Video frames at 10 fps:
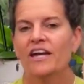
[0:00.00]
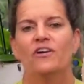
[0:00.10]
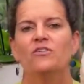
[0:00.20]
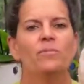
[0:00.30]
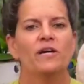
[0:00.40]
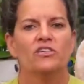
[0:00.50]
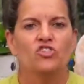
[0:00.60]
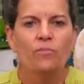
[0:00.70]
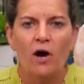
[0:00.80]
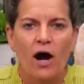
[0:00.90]
here's the
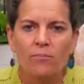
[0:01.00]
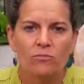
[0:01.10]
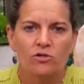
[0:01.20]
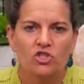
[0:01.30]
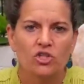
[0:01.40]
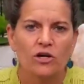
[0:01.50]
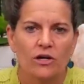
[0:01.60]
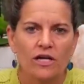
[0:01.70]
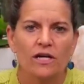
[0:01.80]
biggest problem with sugar.